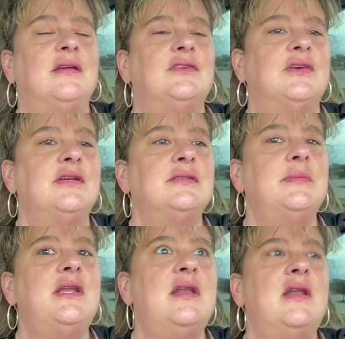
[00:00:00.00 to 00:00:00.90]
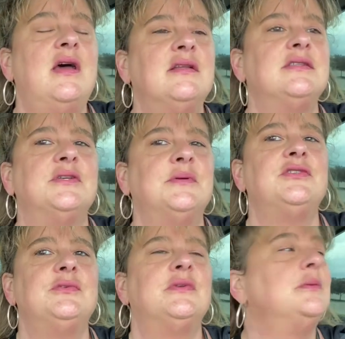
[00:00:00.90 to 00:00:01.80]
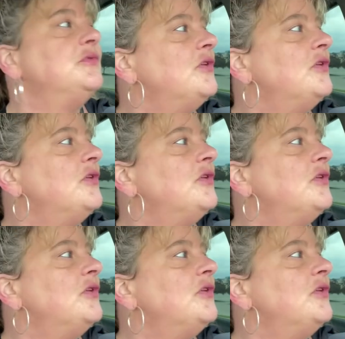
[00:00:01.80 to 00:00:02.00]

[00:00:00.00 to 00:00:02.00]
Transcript: It drives me nuts, especially when I'm